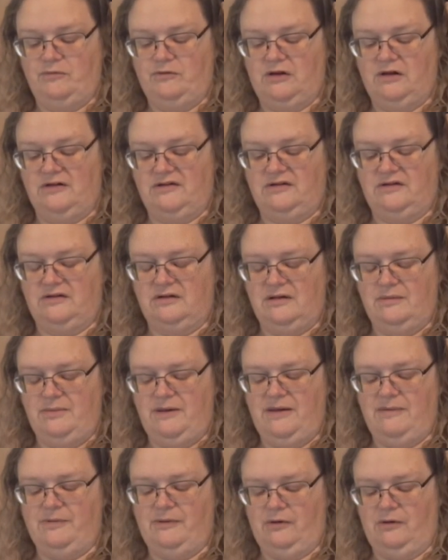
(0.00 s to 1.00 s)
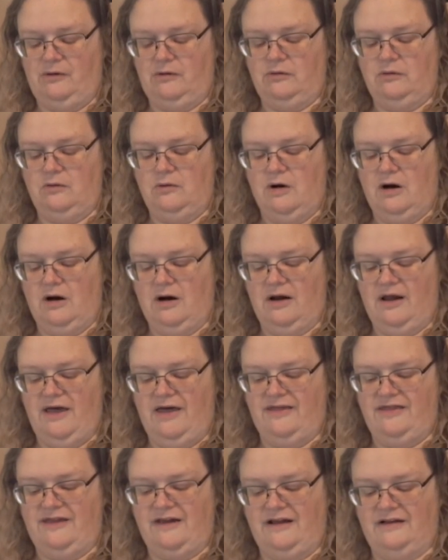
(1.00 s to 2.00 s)
because the people who are
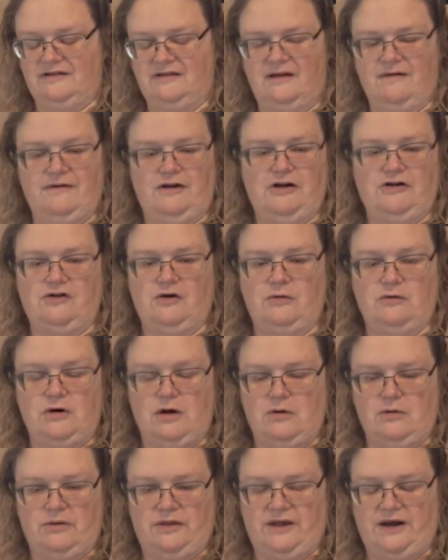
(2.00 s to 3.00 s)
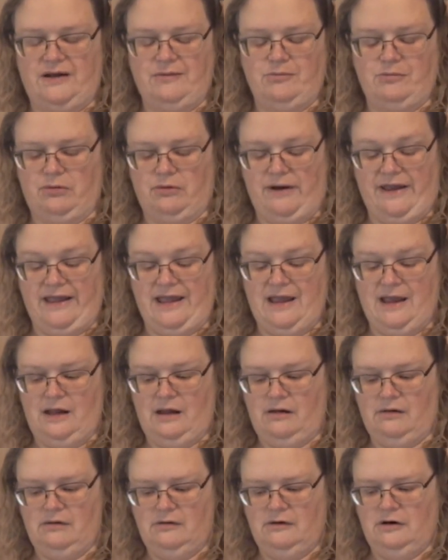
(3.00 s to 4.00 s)
at Thanksgiving don't know that I'm
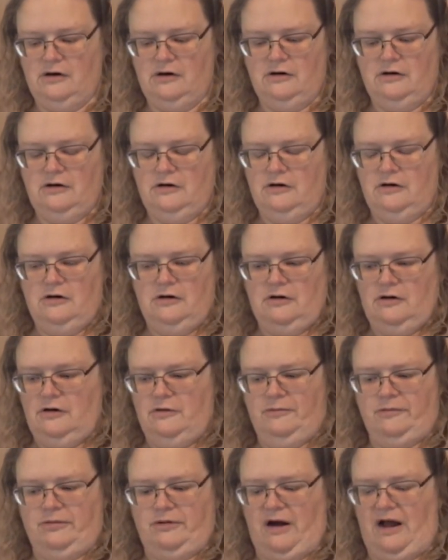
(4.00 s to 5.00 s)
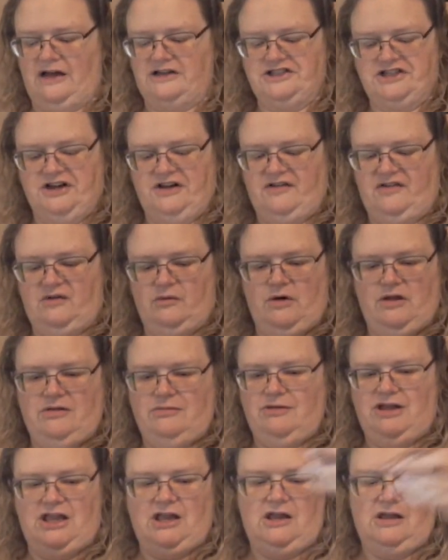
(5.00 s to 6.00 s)
bringing projects with
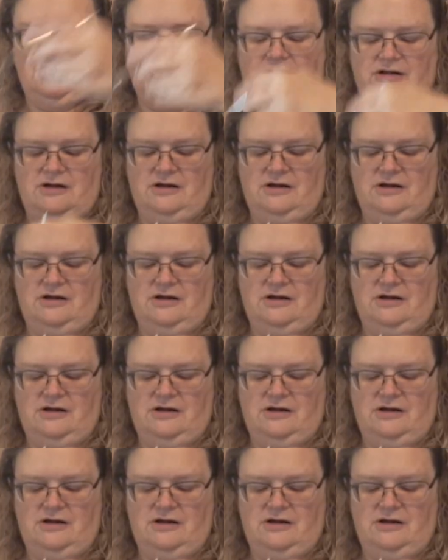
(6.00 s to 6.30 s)
me,